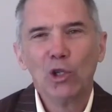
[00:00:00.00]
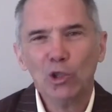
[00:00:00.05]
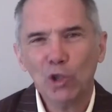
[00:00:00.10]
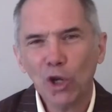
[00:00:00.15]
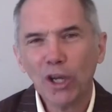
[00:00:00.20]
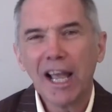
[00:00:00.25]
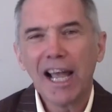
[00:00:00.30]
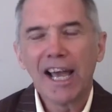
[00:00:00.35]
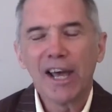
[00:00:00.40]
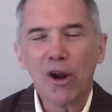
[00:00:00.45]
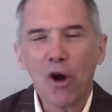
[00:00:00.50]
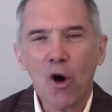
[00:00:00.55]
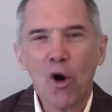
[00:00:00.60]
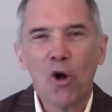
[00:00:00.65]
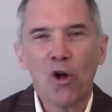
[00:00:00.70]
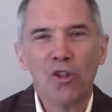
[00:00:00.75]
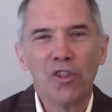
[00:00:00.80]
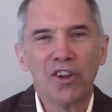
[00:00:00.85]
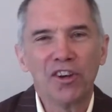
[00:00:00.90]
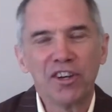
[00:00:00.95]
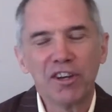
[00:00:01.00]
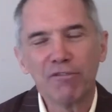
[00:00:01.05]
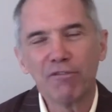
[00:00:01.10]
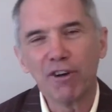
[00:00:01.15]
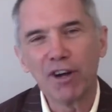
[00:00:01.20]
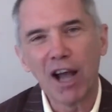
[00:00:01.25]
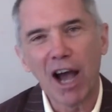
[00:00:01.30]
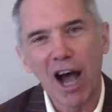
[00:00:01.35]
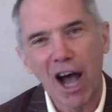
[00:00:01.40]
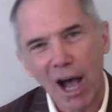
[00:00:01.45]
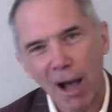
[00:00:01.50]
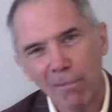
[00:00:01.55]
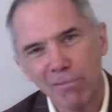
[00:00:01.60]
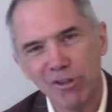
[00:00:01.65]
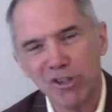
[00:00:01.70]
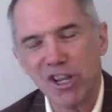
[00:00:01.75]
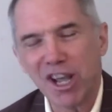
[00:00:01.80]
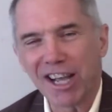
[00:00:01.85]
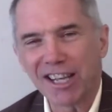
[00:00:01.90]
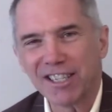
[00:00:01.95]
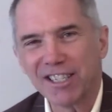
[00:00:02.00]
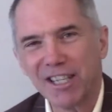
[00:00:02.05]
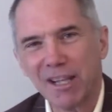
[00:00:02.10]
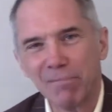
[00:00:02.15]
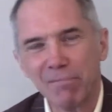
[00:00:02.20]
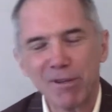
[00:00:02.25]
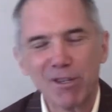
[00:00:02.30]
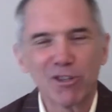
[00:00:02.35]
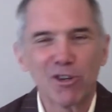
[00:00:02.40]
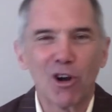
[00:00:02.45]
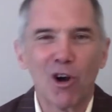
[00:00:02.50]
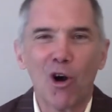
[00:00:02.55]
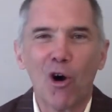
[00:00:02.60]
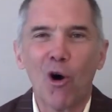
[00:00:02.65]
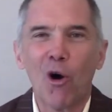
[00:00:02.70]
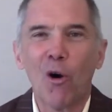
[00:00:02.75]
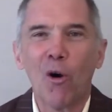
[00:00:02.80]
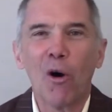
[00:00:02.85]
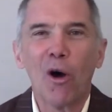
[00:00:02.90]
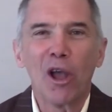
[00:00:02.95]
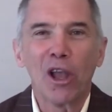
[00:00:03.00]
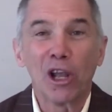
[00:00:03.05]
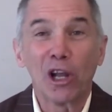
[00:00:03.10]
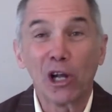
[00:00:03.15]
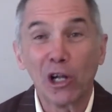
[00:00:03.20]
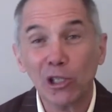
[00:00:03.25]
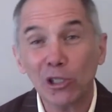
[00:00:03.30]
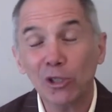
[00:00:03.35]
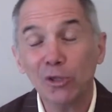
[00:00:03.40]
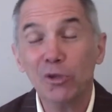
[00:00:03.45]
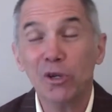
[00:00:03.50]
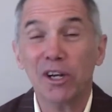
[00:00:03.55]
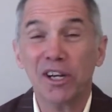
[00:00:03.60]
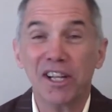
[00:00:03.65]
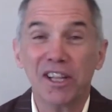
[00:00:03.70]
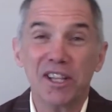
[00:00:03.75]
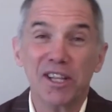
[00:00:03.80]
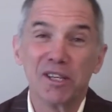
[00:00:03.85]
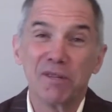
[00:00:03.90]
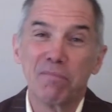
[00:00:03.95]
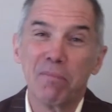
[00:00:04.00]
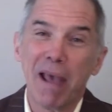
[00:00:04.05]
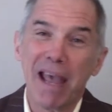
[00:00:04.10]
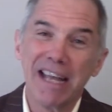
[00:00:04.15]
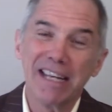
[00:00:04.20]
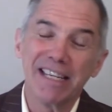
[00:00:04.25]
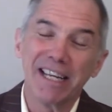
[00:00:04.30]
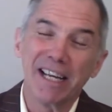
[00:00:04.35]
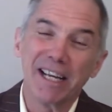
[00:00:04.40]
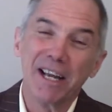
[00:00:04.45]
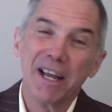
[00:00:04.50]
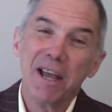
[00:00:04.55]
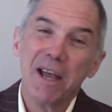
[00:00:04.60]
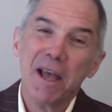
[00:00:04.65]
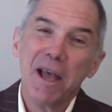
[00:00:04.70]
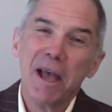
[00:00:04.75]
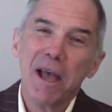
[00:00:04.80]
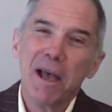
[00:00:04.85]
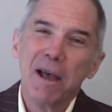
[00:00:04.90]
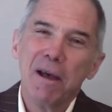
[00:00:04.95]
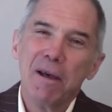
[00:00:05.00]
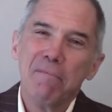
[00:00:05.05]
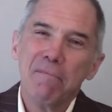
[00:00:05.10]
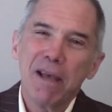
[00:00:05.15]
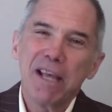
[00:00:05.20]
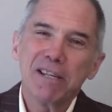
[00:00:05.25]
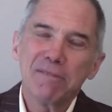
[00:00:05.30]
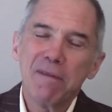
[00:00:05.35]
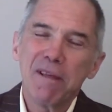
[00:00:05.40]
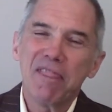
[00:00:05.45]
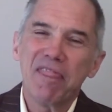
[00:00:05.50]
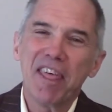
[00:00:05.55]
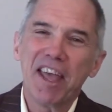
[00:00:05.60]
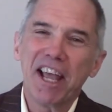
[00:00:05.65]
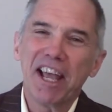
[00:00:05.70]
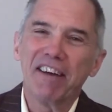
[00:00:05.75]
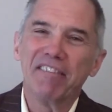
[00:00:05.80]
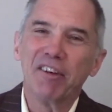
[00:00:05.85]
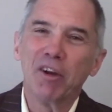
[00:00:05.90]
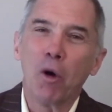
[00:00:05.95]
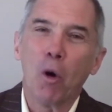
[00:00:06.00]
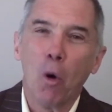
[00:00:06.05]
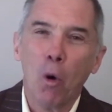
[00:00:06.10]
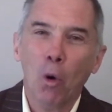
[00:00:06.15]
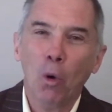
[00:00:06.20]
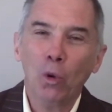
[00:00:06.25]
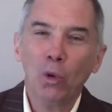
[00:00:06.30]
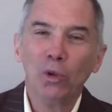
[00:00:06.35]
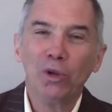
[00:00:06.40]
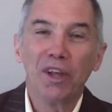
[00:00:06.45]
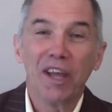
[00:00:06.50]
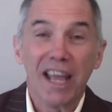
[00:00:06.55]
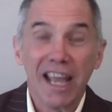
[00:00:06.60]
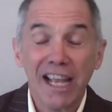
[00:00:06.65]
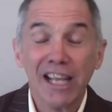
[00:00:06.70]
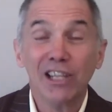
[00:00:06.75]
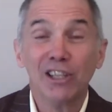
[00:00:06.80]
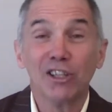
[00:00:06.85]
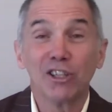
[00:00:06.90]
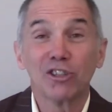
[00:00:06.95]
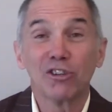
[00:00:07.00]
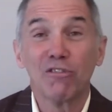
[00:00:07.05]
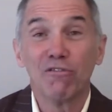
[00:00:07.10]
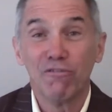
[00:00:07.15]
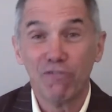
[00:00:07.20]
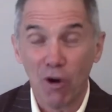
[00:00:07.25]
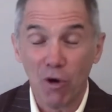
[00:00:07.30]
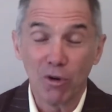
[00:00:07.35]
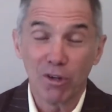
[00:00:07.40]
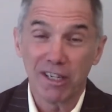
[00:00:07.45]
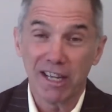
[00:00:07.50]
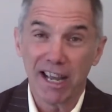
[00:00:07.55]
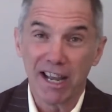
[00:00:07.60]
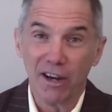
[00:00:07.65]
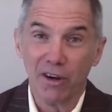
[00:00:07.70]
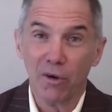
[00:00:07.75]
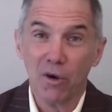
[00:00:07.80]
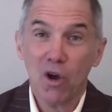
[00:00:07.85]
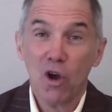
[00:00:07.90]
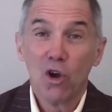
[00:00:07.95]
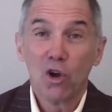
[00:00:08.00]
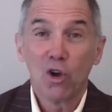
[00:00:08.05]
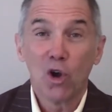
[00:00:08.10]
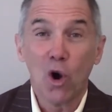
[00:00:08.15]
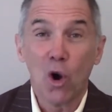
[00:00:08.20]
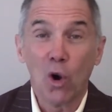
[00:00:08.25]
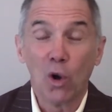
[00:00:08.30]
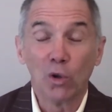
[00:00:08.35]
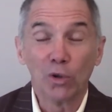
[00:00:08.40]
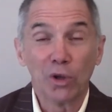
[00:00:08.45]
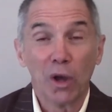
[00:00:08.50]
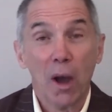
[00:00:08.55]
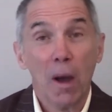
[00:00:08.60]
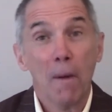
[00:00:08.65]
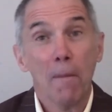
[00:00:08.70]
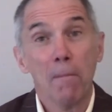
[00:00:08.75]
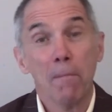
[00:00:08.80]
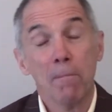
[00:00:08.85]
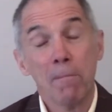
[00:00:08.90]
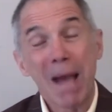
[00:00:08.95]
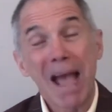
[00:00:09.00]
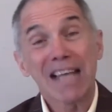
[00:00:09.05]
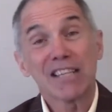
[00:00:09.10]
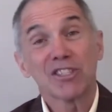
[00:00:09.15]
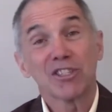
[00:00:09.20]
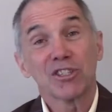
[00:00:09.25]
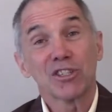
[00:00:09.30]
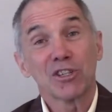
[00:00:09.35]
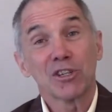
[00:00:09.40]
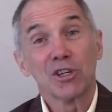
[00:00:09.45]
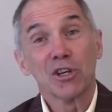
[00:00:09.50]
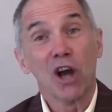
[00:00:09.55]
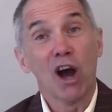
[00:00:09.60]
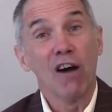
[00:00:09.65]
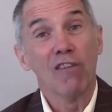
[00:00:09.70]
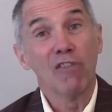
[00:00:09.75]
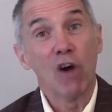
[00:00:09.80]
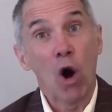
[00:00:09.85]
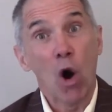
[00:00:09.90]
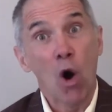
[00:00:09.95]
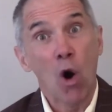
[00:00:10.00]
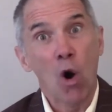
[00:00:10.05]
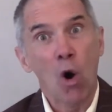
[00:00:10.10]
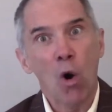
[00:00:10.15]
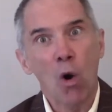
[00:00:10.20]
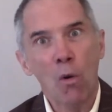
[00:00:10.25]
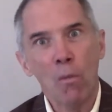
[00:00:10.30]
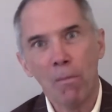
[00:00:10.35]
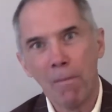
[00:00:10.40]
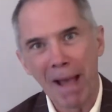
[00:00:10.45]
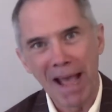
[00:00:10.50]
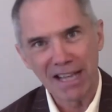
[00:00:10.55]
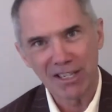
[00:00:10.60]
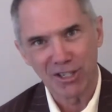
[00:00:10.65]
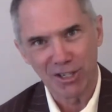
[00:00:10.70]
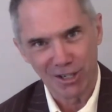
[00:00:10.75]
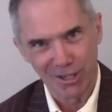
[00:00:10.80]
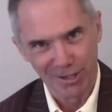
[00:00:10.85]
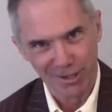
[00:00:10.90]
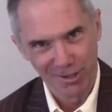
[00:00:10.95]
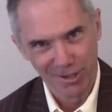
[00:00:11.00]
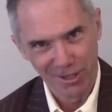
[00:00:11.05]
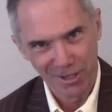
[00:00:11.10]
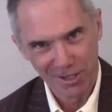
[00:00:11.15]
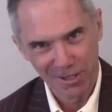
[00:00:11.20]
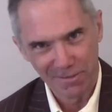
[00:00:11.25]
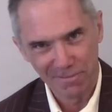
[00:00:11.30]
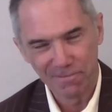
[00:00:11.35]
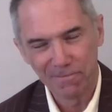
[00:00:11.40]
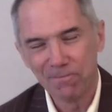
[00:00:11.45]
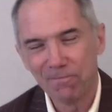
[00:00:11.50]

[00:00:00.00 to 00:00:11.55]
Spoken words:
Looking at all the different objects that Mr. Holl included in this painting makes me think of an old English folktale called Master of All Masters.